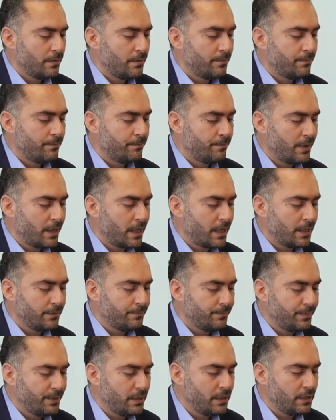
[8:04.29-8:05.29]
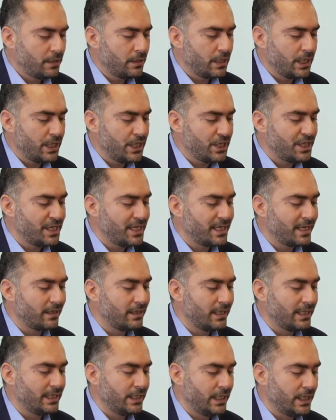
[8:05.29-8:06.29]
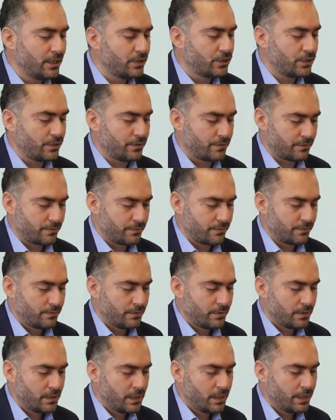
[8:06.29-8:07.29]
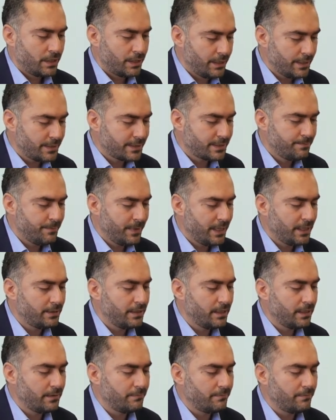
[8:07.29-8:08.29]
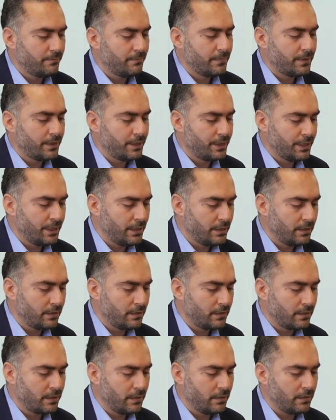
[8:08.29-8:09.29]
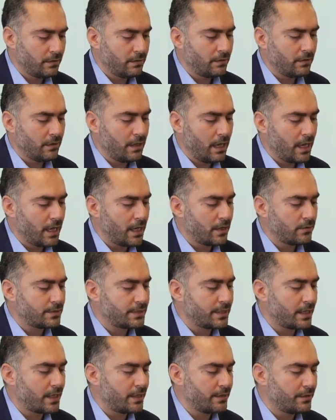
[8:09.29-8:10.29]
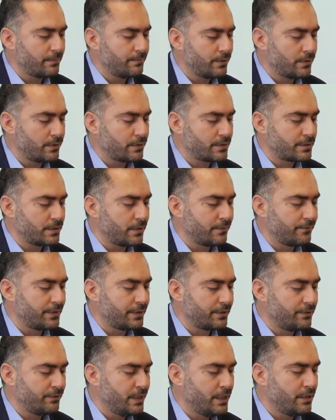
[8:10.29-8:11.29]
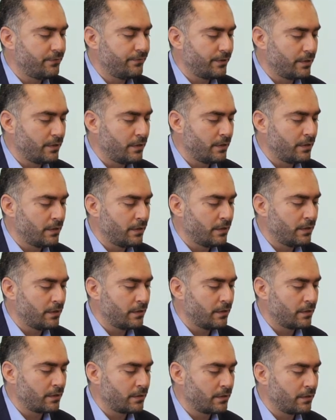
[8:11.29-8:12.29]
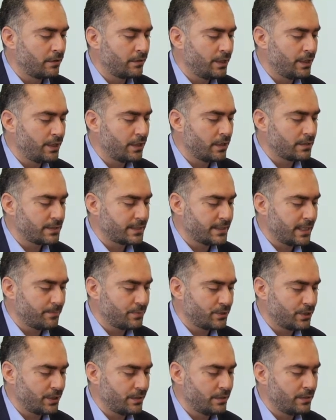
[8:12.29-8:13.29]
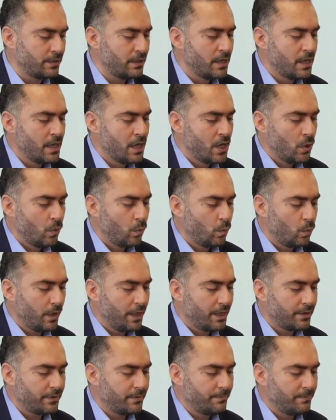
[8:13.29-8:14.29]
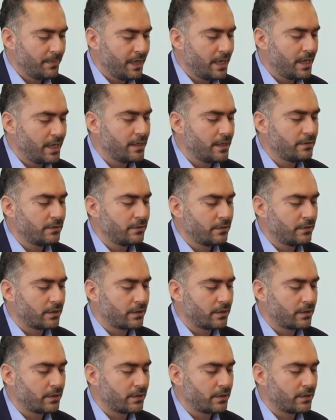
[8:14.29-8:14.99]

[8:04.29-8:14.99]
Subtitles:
by being ethical in nature. This made him thinking outside the box of the Greek conception, where the man